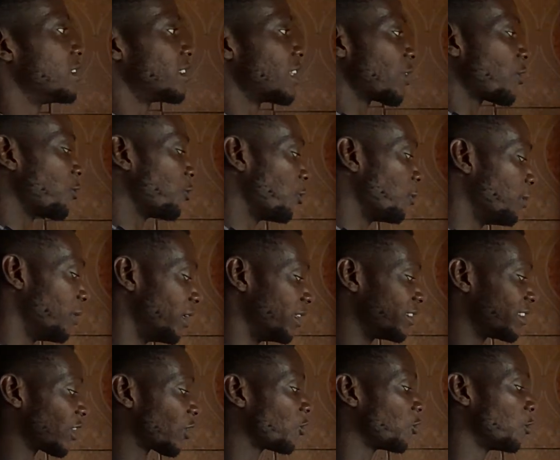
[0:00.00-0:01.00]
the second
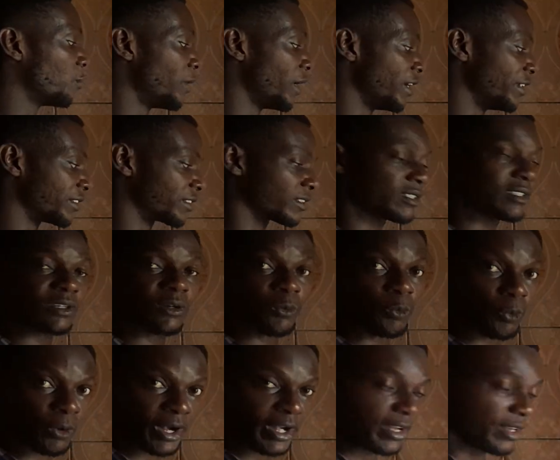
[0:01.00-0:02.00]
number is
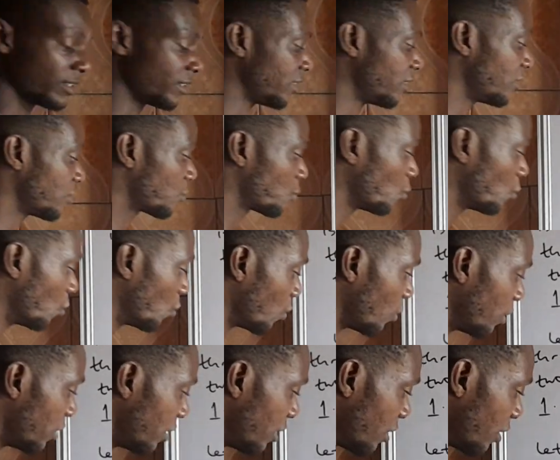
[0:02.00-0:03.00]
Y. So